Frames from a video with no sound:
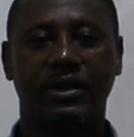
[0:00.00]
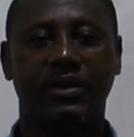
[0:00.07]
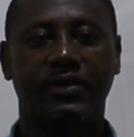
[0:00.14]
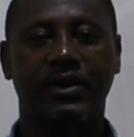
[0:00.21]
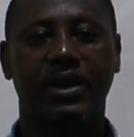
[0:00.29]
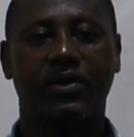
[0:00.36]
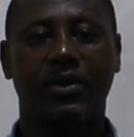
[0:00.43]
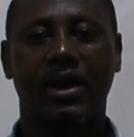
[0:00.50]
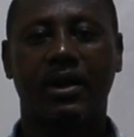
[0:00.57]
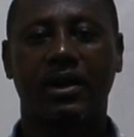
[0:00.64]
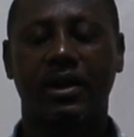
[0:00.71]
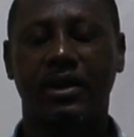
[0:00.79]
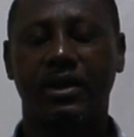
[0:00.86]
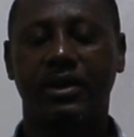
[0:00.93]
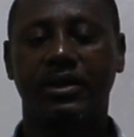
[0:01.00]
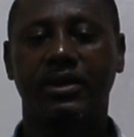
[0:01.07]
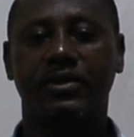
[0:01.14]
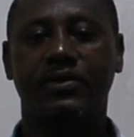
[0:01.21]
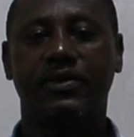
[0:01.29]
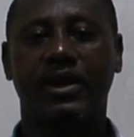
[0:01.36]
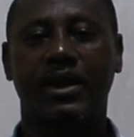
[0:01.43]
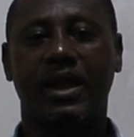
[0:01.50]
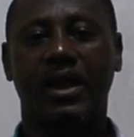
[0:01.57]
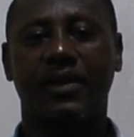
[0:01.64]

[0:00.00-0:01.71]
the real world, the, the real